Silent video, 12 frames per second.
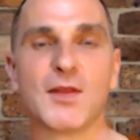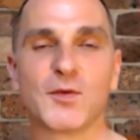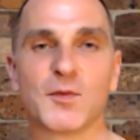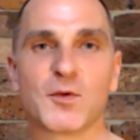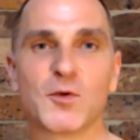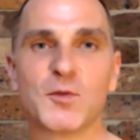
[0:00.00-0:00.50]
the
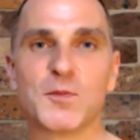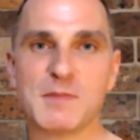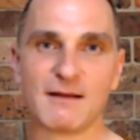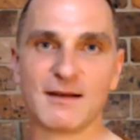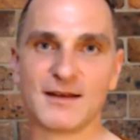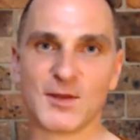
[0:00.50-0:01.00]
good
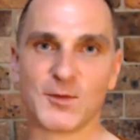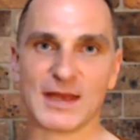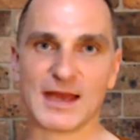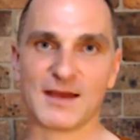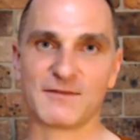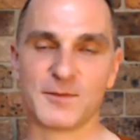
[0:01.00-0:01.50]
merit that we
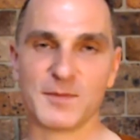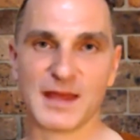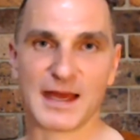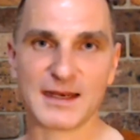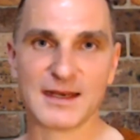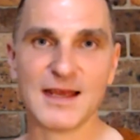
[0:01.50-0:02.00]
have from
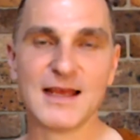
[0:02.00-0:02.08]
that